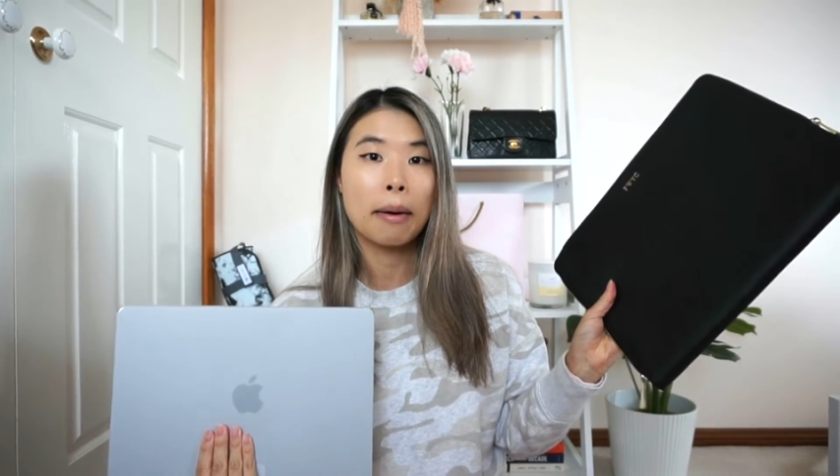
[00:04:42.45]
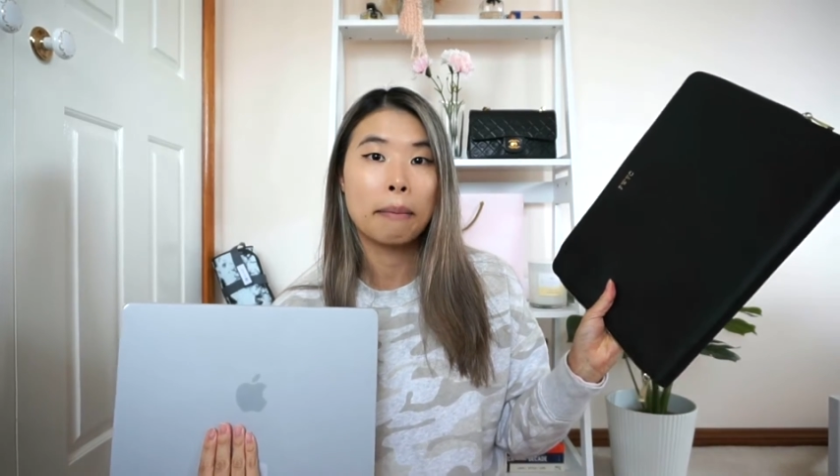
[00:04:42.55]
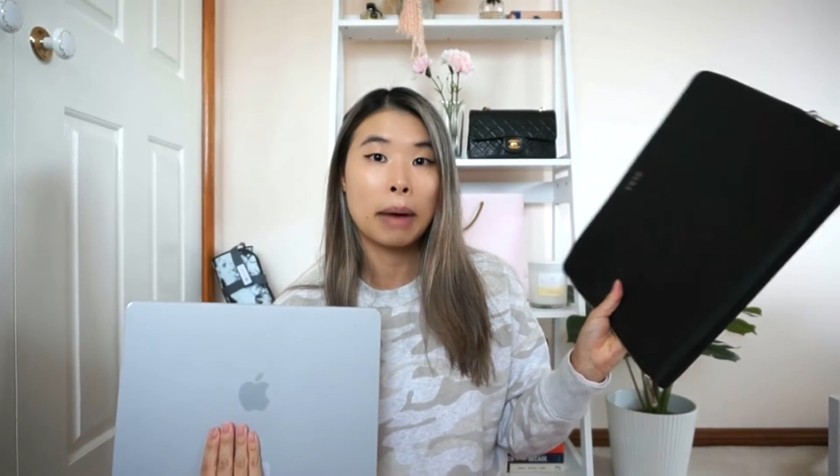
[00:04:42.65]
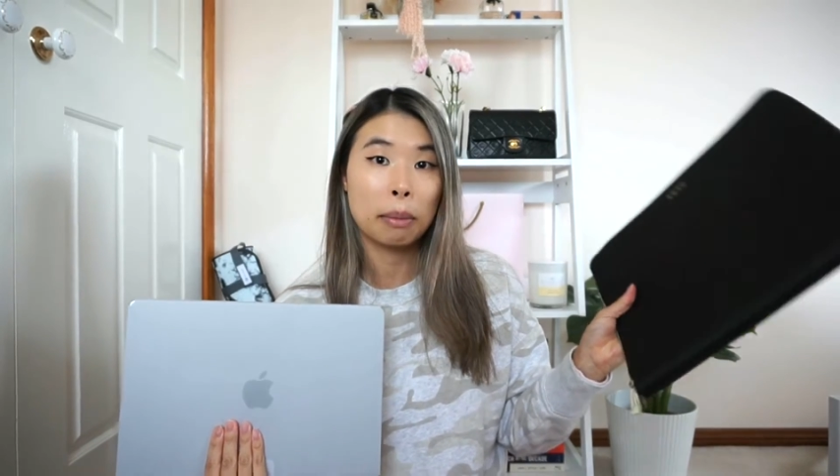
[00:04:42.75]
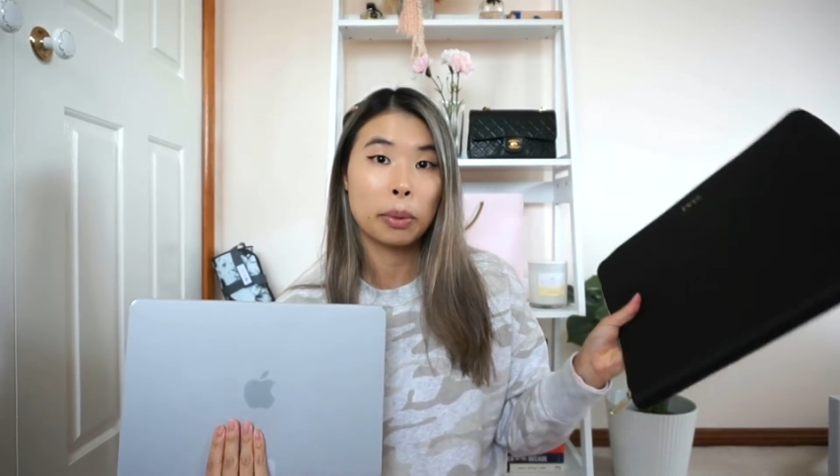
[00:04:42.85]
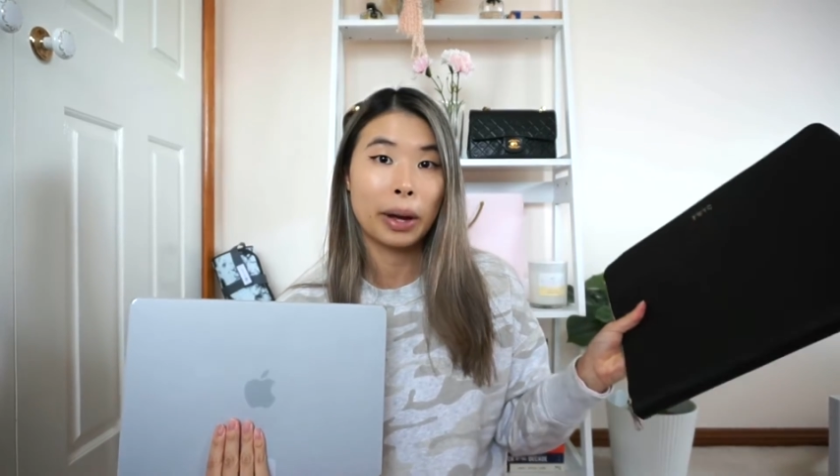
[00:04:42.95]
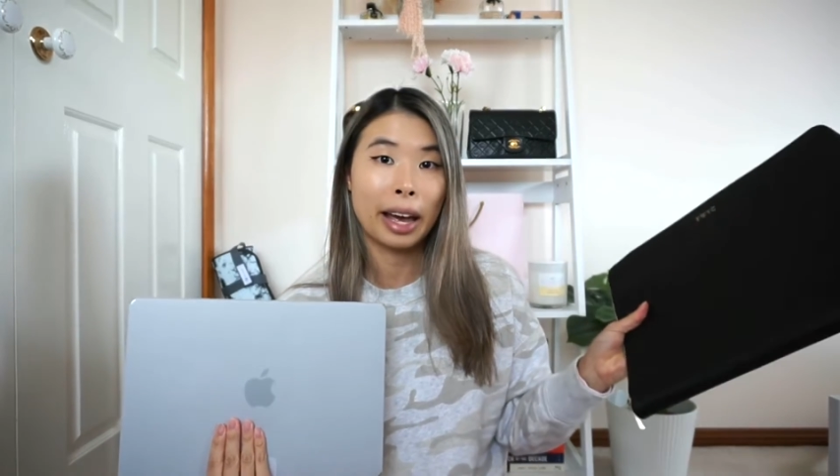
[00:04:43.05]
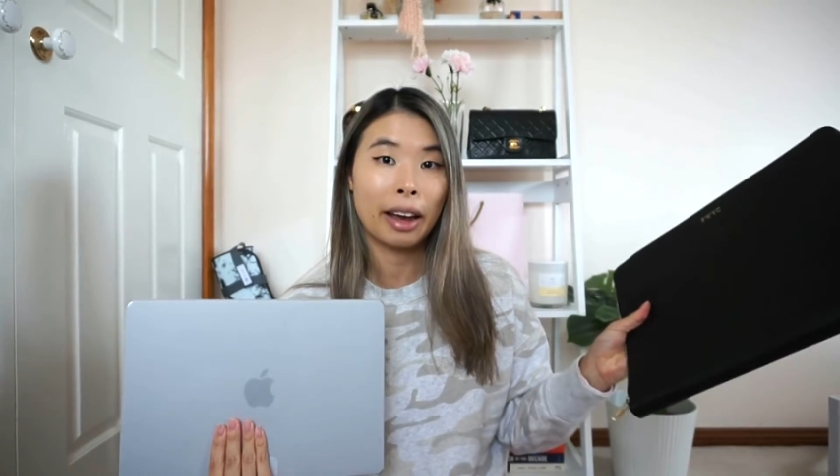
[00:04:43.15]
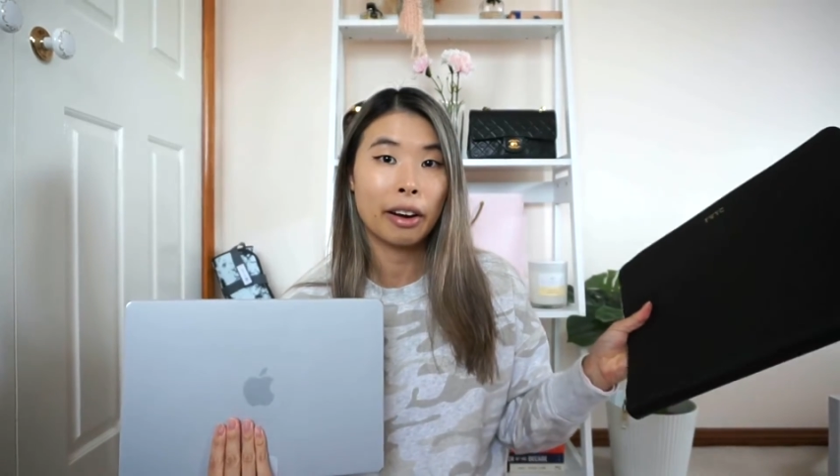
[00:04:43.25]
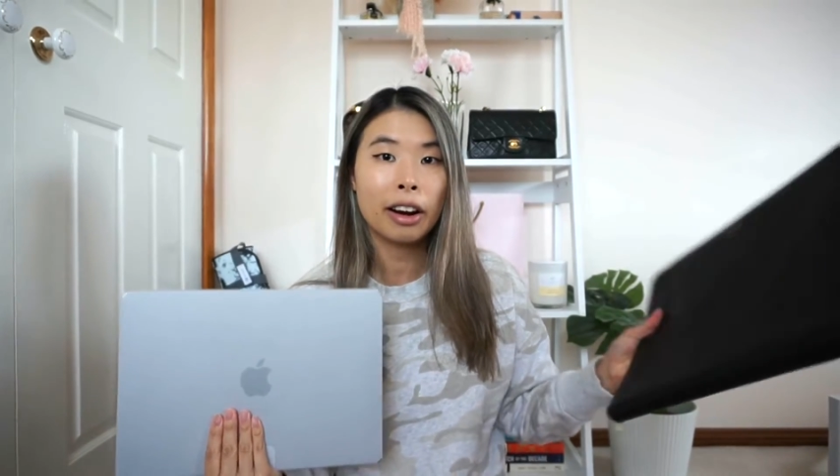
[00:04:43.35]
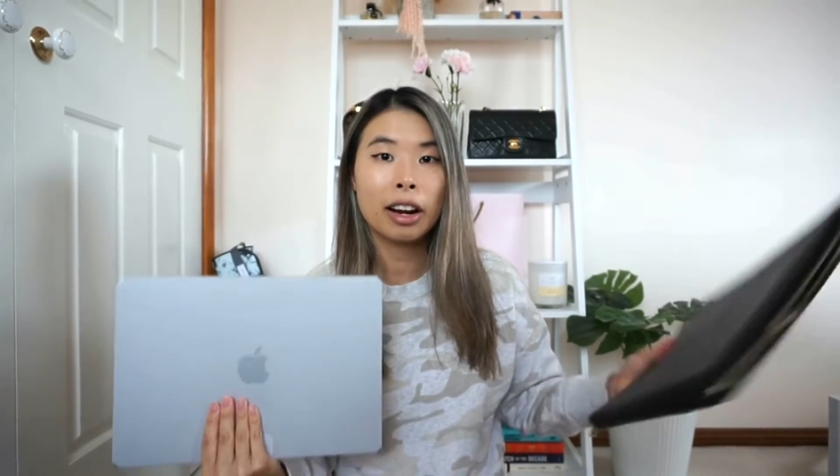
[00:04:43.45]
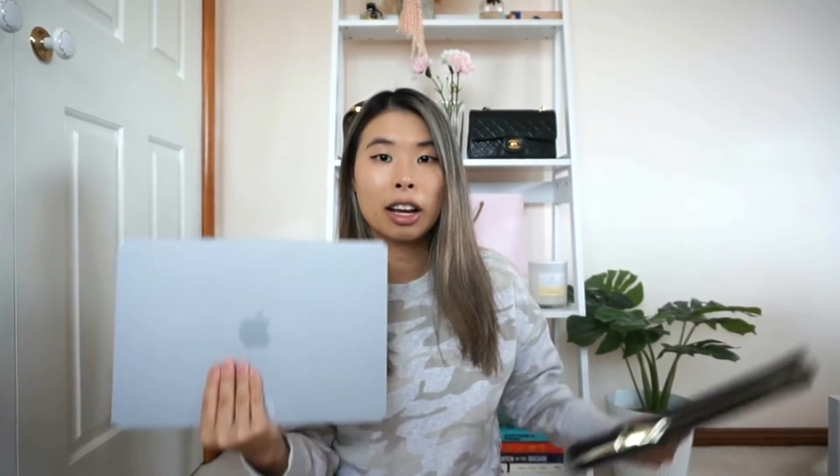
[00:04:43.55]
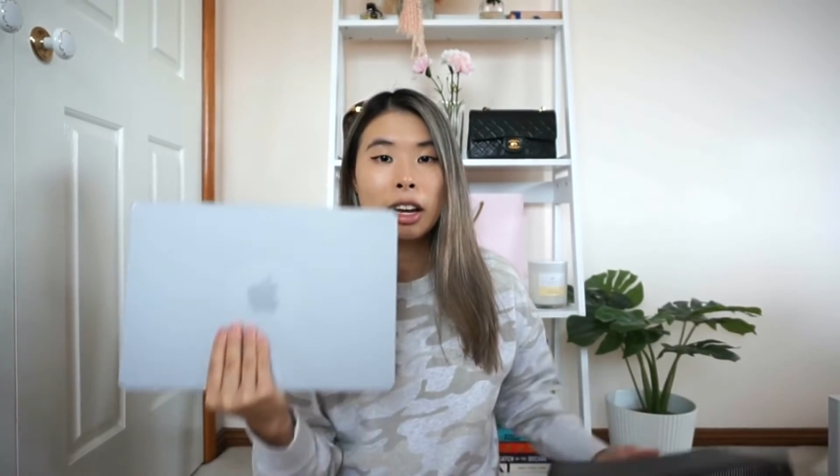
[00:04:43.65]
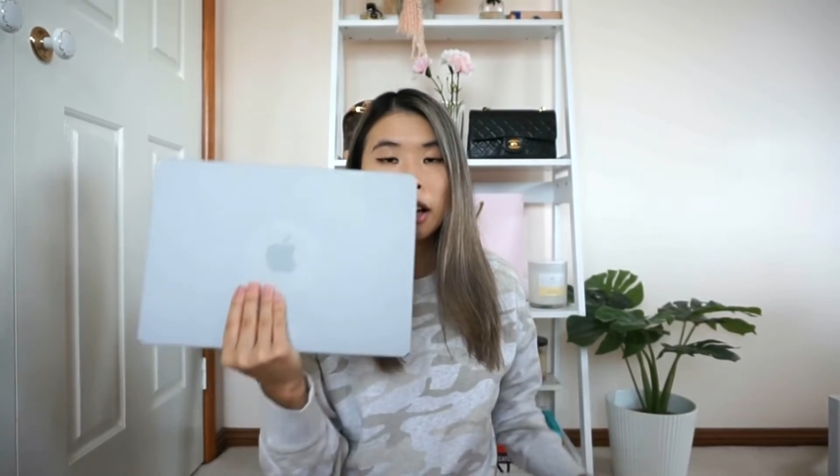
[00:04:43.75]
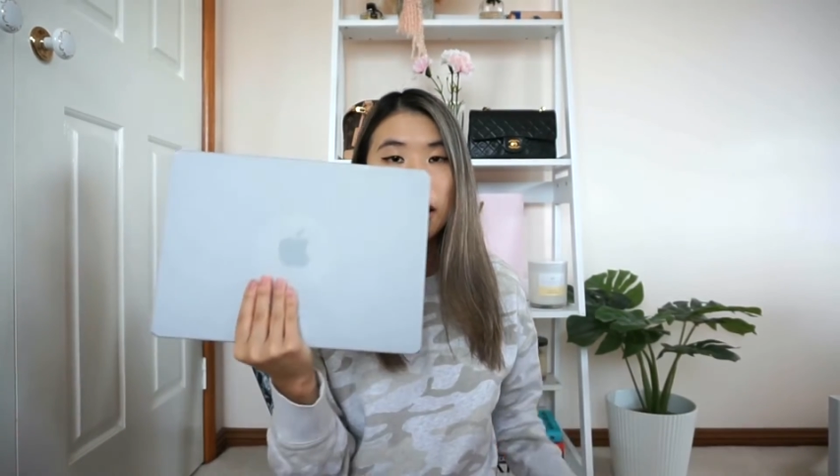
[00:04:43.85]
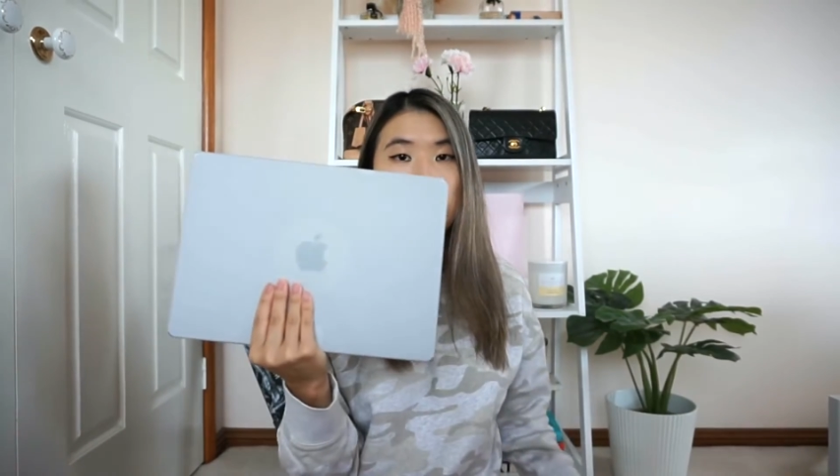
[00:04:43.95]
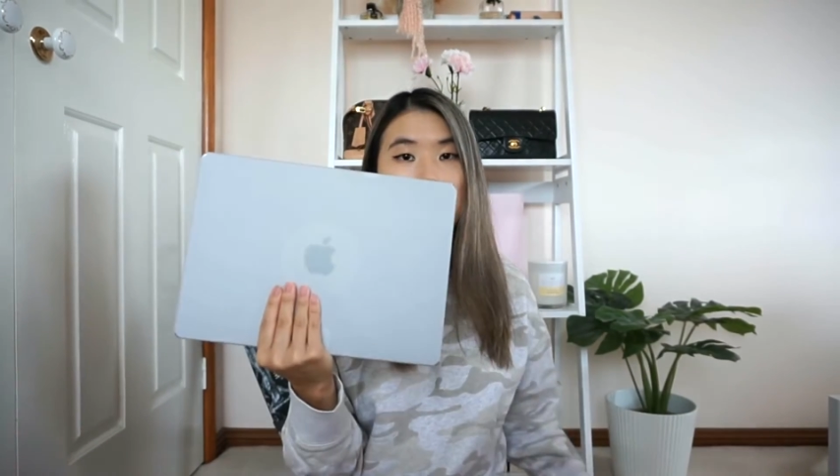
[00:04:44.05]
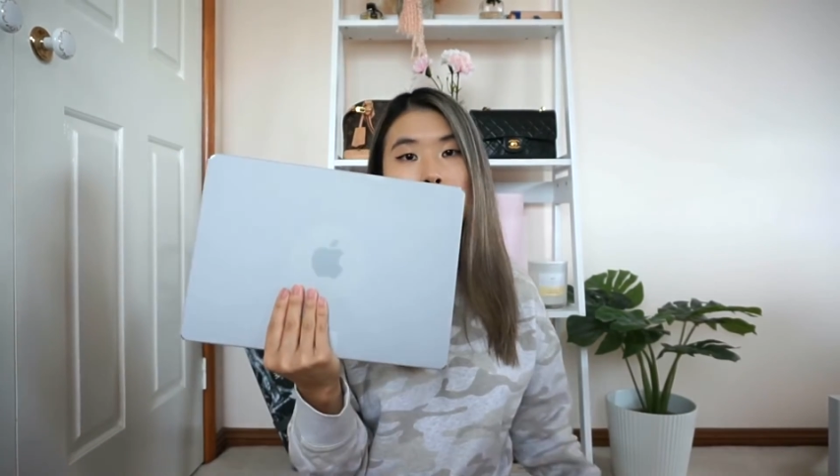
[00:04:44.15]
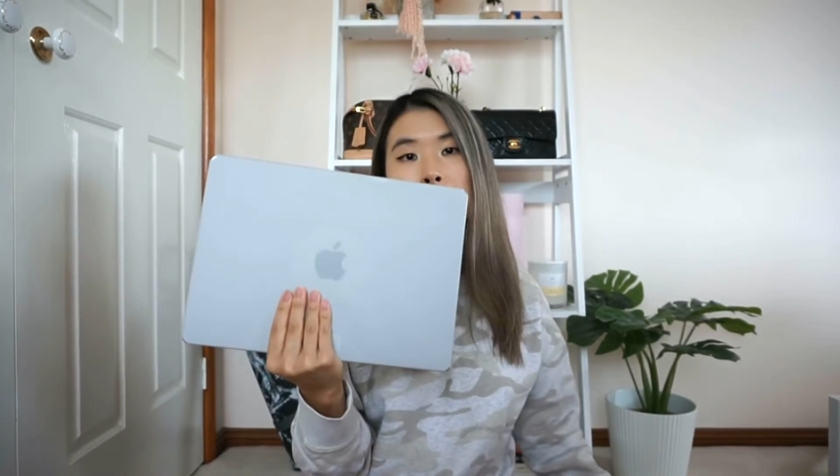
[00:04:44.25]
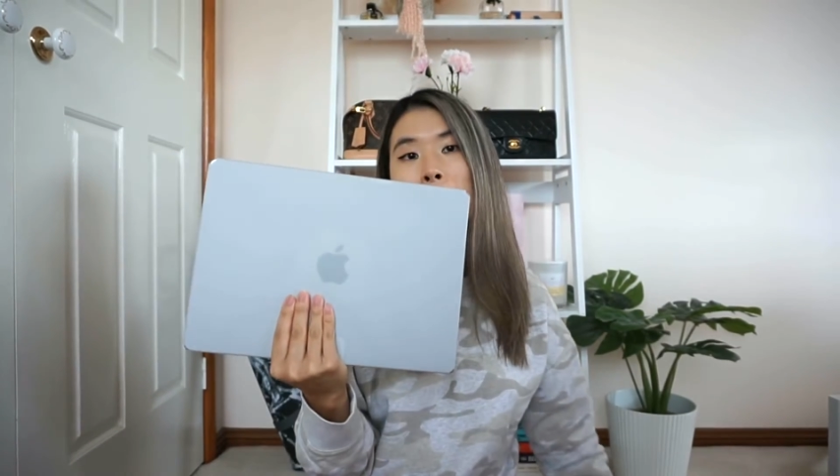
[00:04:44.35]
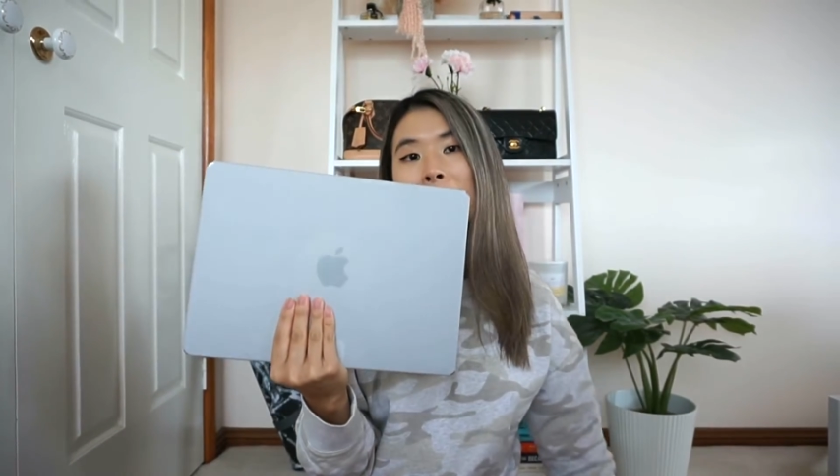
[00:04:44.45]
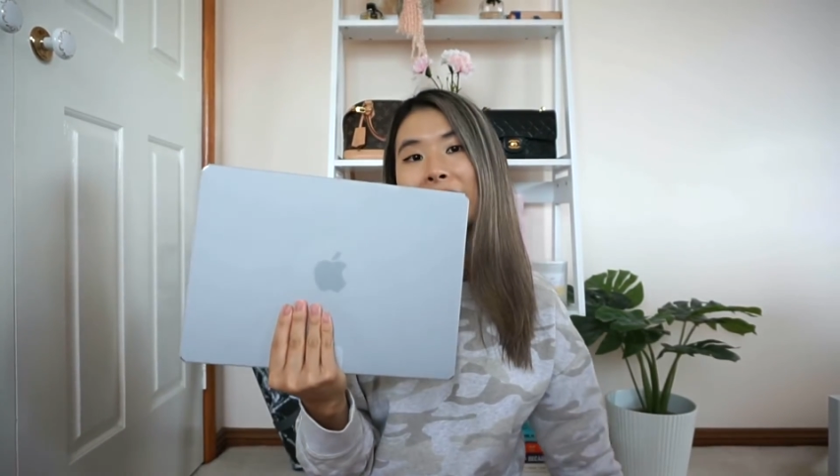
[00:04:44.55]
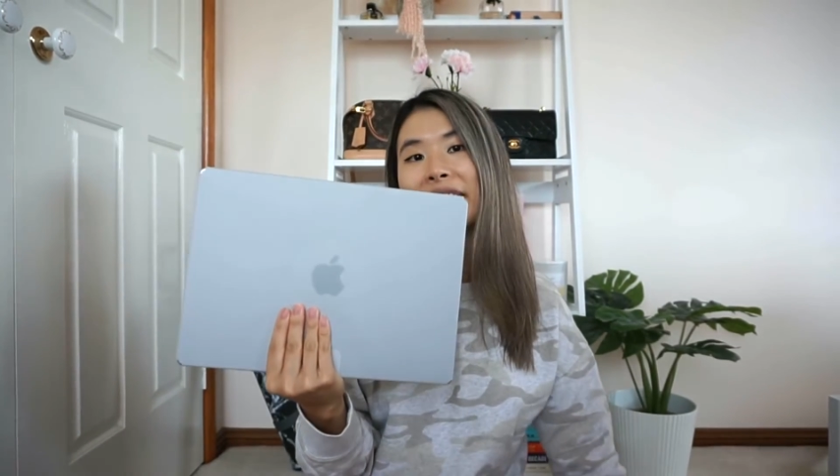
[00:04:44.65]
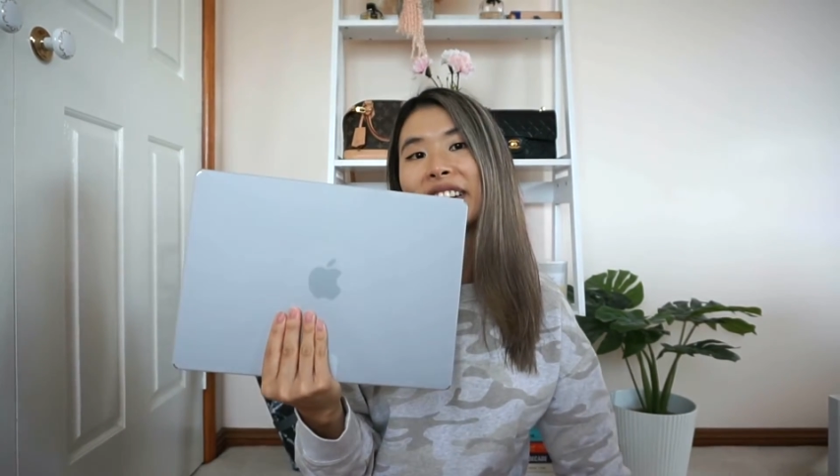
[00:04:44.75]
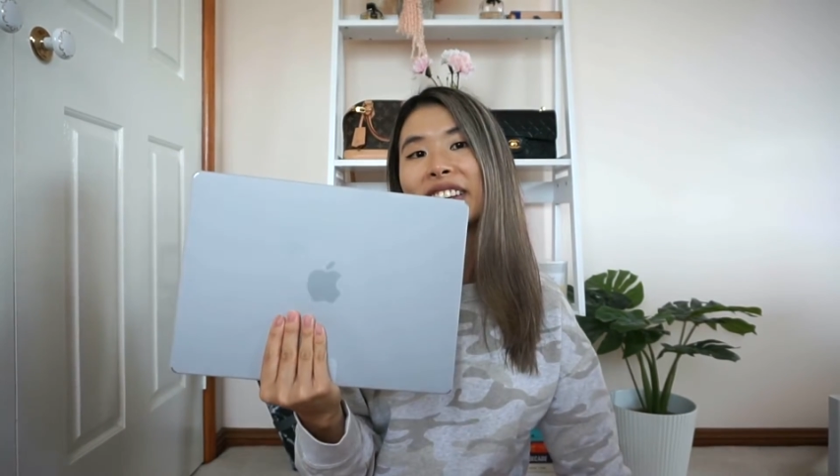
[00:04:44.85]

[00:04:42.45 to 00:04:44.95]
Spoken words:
MacBook Air, but